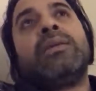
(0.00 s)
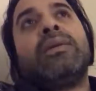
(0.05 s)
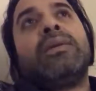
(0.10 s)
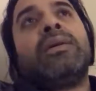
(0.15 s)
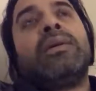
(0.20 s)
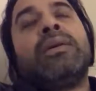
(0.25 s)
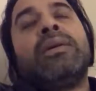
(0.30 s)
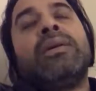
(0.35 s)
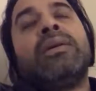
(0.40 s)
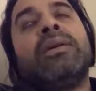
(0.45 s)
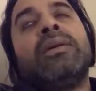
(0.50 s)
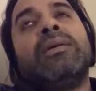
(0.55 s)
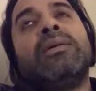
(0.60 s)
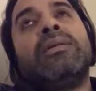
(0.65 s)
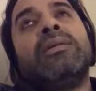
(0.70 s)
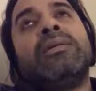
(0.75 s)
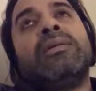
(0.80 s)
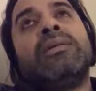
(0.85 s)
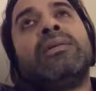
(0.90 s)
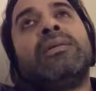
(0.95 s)
Uh,
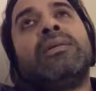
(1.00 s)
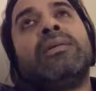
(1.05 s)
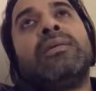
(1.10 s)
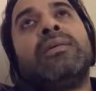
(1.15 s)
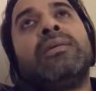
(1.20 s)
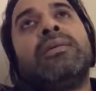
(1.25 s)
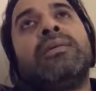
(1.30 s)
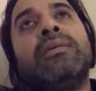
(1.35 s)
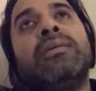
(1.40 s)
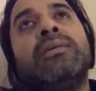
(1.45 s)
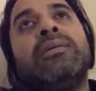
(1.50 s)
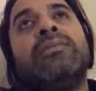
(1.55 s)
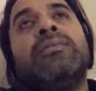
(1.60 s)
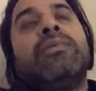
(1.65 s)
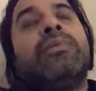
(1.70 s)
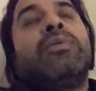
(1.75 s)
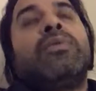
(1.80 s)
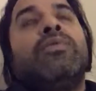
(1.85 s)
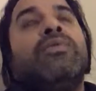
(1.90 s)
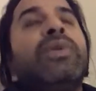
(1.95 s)

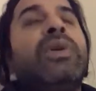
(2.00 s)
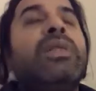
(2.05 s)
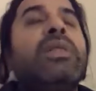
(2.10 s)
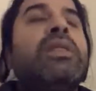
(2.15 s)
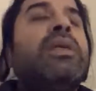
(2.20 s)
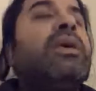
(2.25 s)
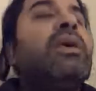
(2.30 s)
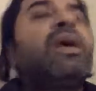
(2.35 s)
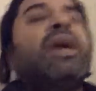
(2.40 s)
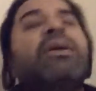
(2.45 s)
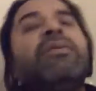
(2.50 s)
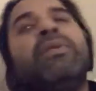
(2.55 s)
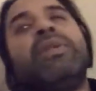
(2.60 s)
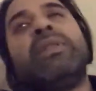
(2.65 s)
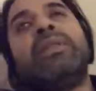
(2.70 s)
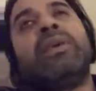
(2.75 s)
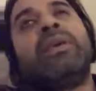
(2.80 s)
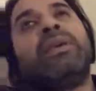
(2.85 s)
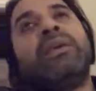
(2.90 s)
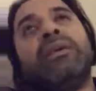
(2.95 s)
so we see
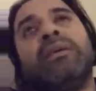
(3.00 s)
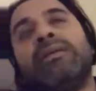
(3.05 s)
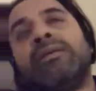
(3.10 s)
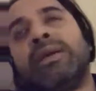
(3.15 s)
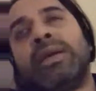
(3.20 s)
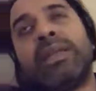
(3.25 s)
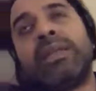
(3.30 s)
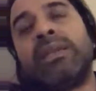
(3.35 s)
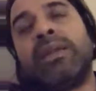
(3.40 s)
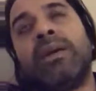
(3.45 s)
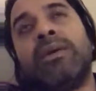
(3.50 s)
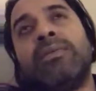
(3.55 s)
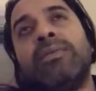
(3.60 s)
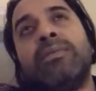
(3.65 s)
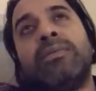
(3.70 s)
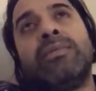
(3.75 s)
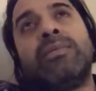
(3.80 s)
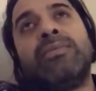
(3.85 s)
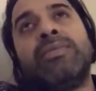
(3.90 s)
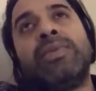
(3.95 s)
everything right now,
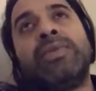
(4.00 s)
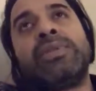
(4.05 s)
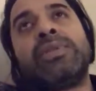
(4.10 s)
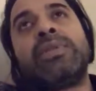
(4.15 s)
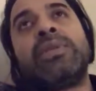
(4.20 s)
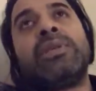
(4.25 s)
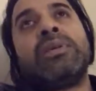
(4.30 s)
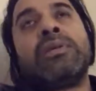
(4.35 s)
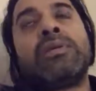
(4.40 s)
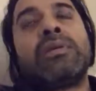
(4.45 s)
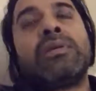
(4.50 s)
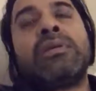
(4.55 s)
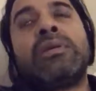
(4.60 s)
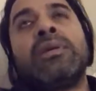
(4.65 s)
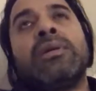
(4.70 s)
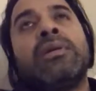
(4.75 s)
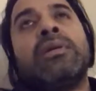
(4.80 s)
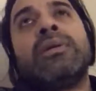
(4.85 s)
which is in